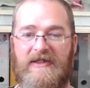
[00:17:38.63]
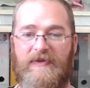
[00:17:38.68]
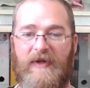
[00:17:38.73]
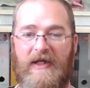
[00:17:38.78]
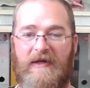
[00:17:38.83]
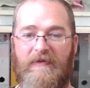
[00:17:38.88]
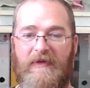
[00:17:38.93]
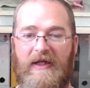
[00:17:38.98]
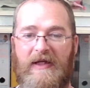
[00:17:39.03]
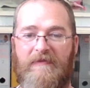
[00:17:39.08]

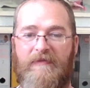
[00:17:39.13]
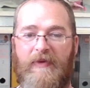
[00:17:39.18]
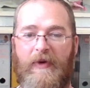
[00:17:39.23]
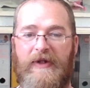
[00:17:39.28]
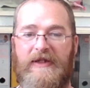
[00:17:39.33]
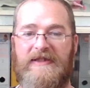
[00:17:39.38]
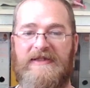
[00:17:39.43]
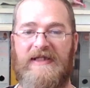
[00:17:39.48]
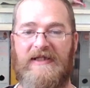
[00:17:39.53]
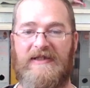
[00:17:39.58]
20 million
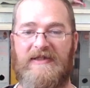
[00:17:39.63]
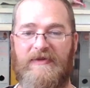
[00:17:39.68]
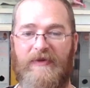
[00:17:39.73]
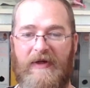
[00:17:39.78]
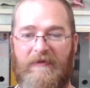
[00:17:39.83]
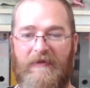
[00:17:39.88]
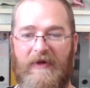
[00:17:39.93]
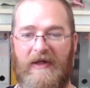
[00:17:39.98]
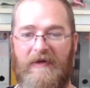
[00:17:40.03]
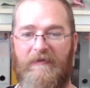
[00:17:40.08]
point 6,
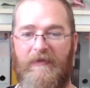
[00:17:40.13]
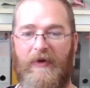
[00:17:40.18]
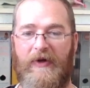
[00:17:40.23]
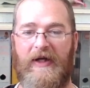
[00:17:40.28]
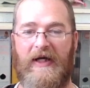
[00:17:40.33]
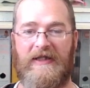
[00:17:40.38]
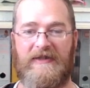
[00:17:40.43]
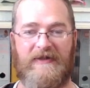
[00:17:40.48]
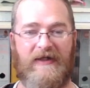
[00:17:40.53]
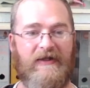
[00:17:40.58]
20 million point
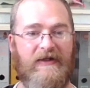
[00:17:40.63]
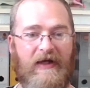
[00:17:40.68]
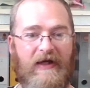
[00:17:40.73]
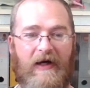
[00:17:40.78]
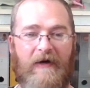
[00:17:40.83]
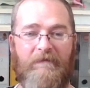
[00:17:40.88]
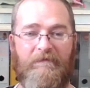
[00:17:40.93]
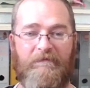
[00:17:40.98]
8. So yeah.